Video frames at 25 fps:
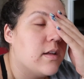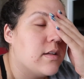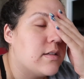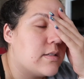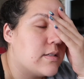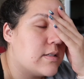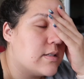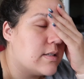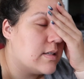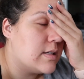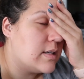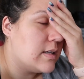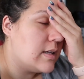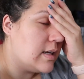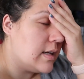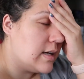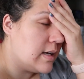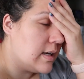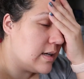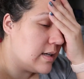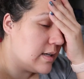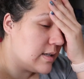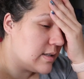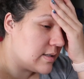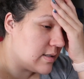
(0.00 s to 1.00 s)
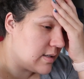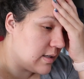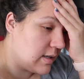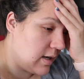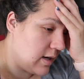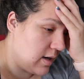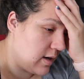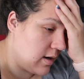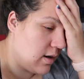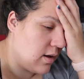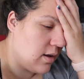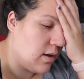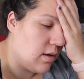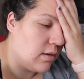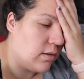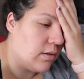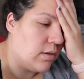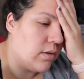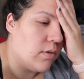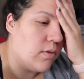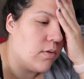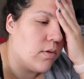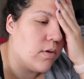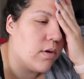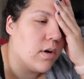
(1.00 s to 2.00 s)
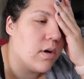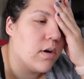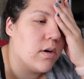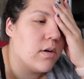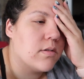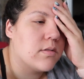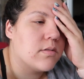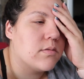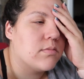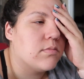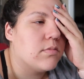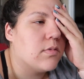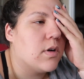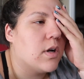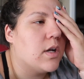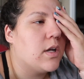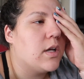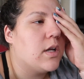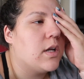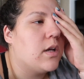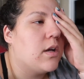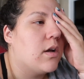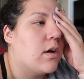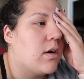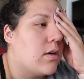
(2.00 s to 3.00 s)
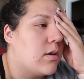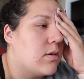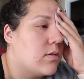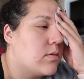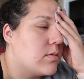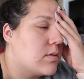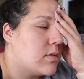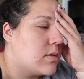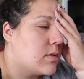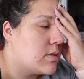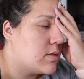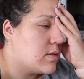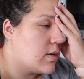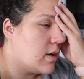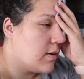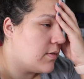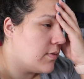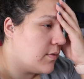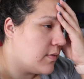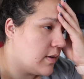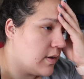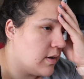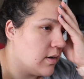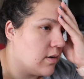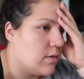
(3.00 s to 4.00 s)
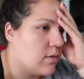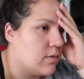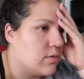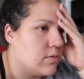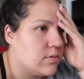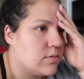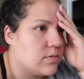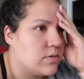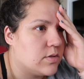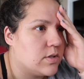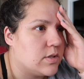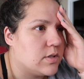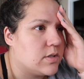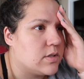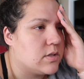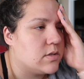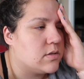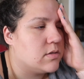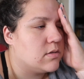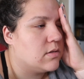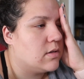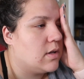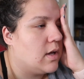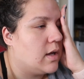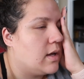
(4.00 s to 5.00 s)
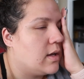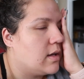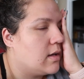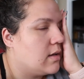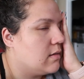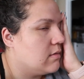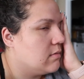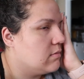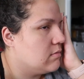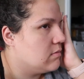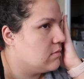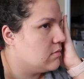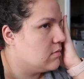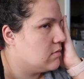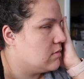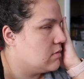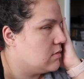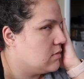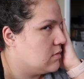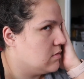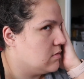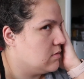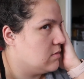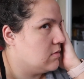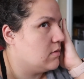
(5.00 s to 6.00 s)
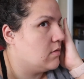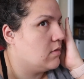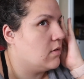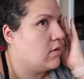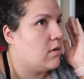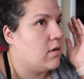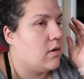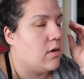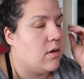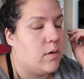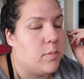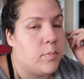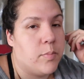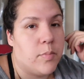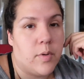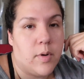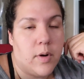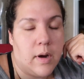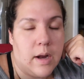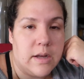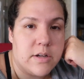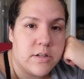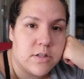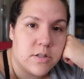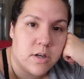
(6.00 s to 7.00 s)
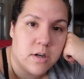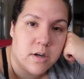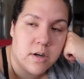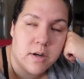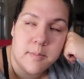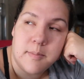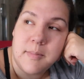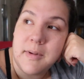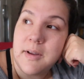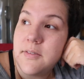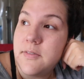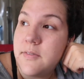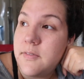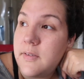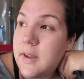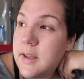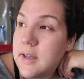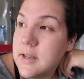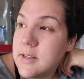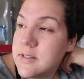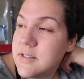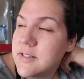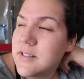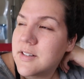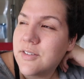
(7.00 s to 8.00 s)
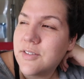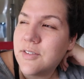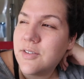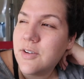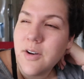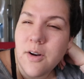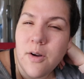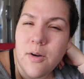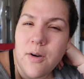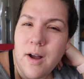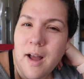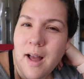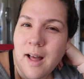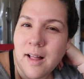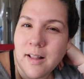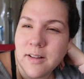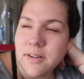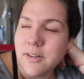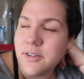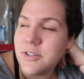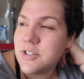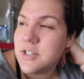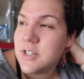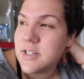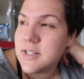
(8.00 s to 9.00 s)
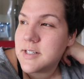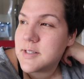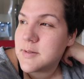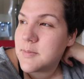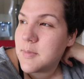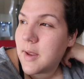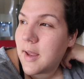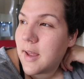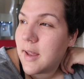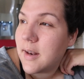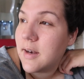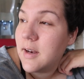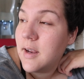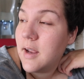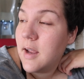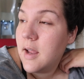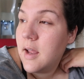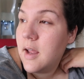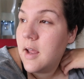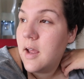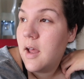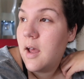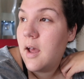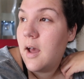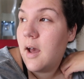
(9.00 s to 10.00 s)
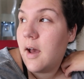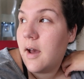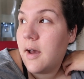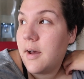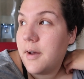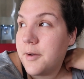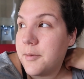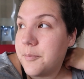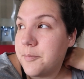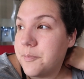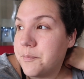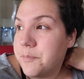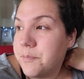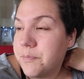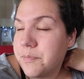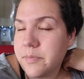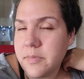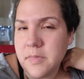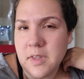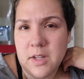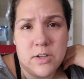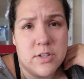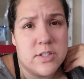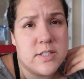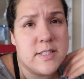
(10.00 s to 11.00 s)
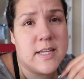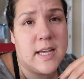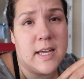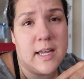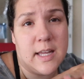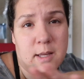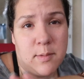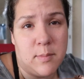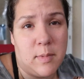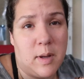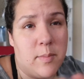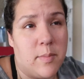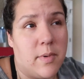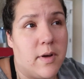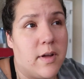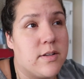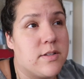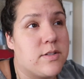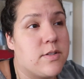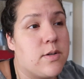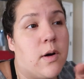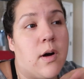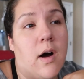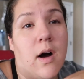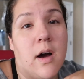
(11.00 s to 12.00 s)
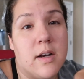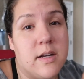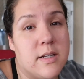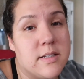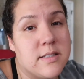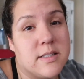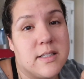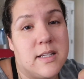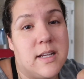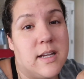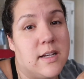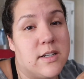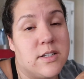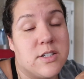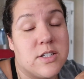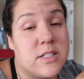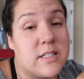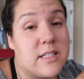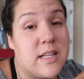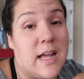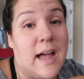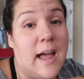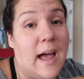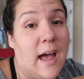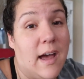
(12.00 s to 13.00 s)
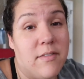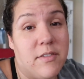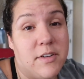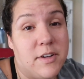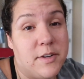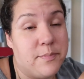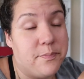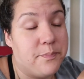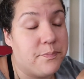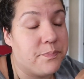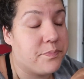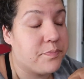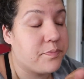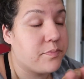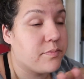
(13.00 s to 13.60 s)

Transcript: sneezing galore, runny nose, stuffy nose, just like oh, pressure in my face. Good old allergies, man. Um, just kicking my butt. So honestly, it just, I haven't